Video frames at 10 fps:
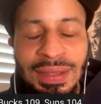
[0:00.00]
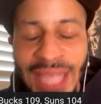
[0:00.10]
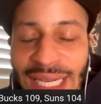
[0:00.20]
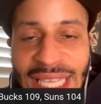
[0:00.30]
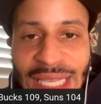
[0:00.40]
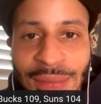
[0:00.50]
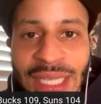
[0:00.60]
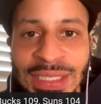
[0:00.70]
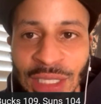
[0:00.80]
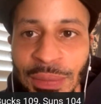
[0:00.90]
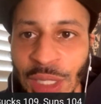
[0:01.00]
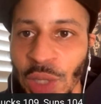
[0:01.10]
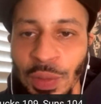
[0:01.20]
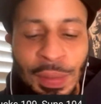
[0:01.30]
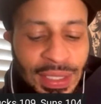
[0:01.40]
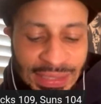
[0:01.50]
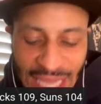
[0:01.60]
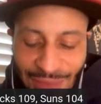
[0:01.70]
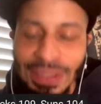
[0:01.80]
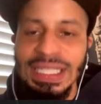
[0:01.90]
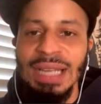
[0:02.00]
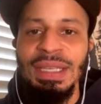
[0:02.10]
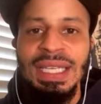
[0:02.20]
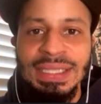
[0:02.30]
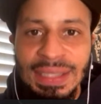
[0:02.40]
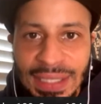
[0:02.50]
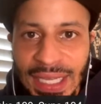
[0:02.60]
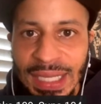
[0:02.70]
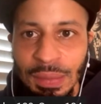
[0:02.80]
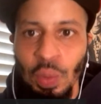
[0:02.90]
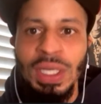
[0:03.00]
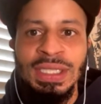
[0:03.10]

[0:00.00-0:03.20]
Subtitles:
that game is going to be over because every time he gets in the game, what